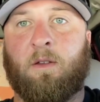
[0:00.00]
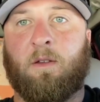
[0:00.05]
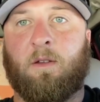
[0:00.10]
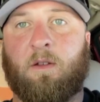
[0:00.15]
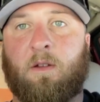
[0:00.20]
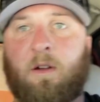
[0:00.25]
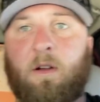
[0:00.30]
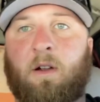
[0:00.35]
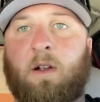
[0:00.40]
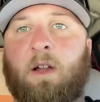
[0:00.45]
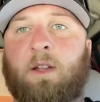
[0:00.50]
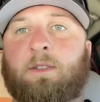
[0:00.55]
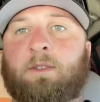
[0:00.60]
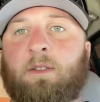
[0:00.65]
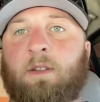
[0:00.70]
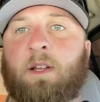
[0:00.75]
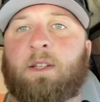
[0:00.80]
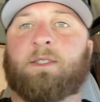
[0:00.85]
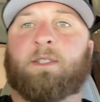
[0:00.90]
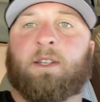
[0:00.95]
Alright,
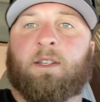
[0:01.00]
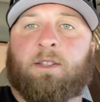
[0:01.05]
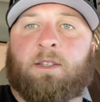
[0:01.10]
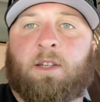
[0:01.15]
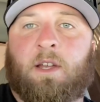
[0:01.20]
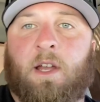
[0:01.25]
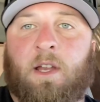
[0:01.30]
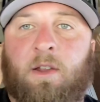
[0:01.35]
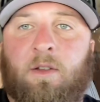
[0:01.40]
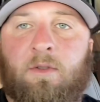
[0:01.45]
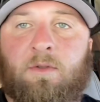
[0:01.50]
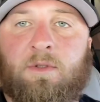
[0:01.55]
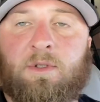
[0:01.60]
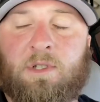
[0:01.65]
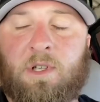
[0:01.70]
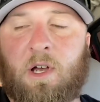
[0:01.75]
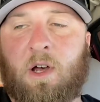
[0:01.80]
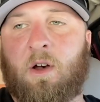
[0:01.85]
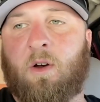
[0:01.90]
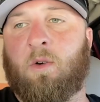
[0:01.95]
so let's continue.
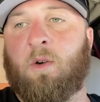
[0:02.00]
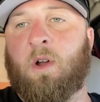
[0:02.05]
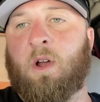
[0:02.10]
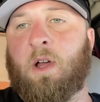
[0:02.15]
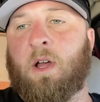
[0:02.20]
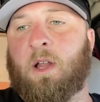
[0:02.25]
So,